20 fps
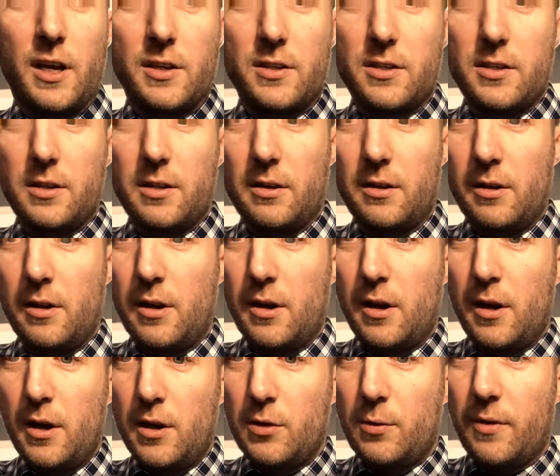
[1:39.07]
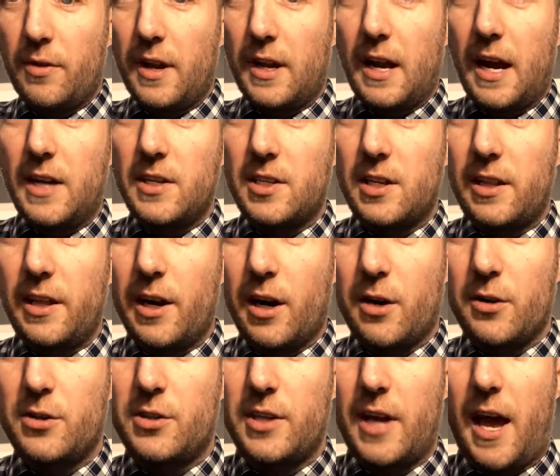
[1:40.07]
So that nice
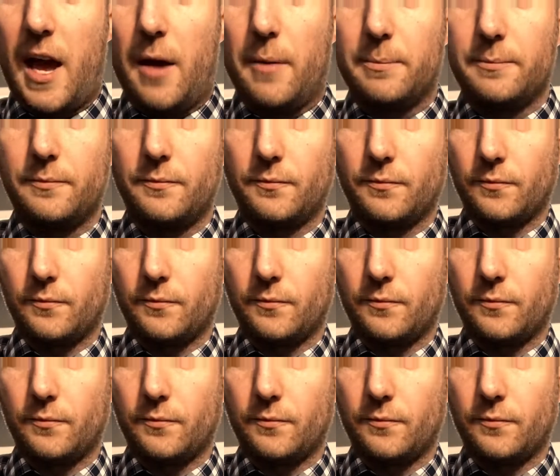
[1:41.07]
clear sound.